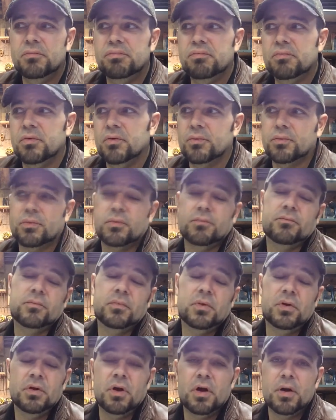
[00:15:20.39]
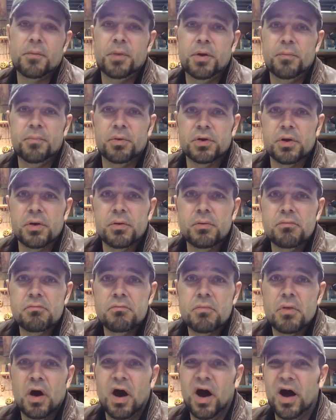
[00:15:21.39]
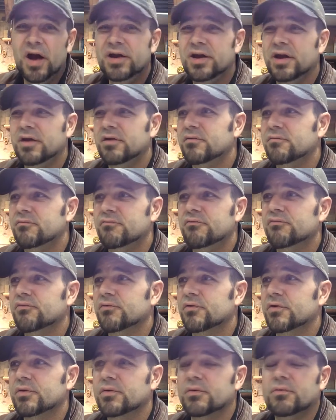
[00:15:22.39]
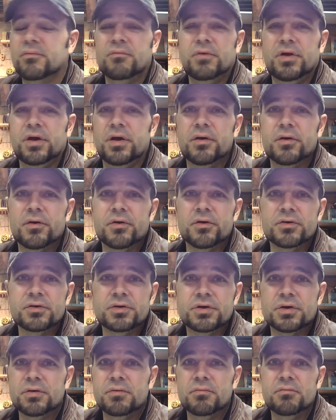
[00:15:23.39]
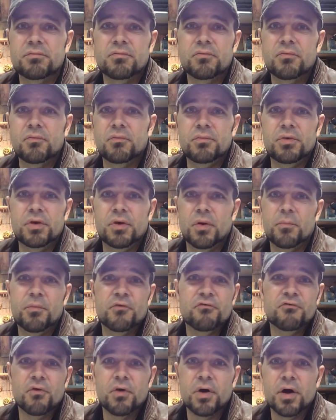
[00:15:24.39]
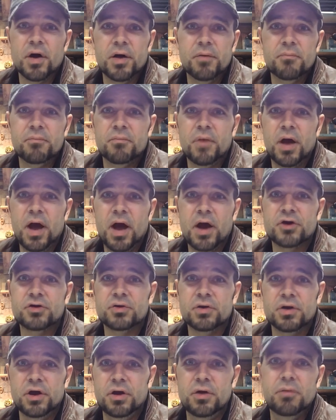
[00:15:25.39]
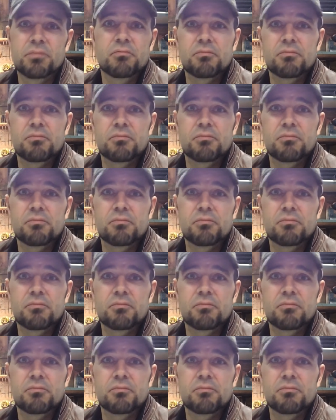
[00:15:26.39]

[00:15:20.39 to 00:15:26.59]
or a lot of people do. I did for years, and before I actually